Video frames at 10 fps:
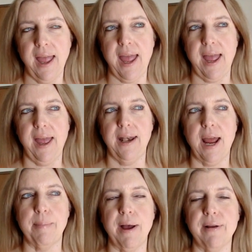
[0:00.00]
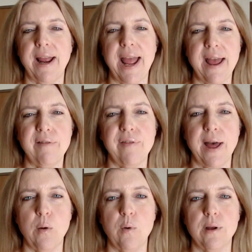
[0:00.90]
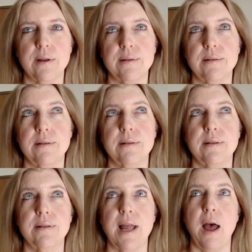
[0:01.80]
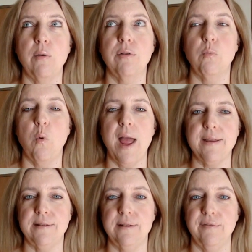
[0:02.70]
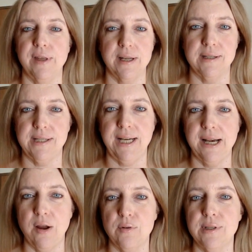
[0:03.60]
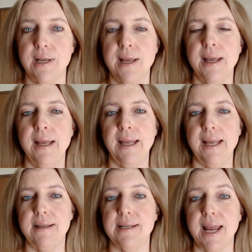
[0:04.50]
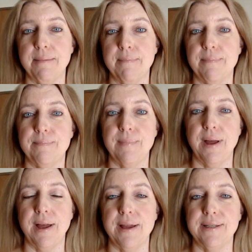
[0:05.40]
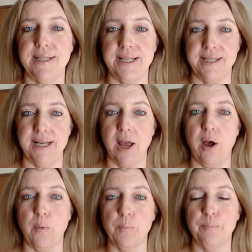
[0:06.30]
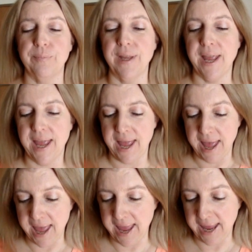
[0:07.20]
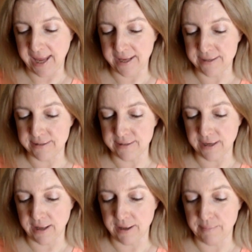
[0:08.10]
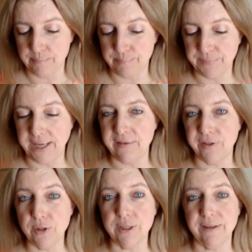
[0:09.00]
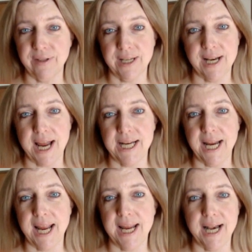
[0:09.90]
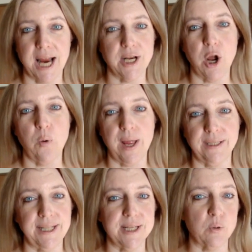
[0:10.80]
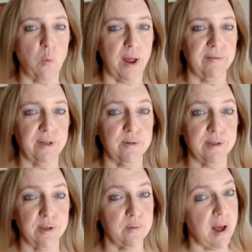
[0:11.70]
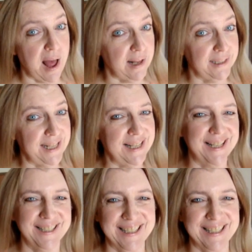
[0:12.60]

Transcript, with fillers: and about a half hour southwest of the casinos is a uh, CCO. And um, if you live in Connecticut, and I know at least one of you do, Holly,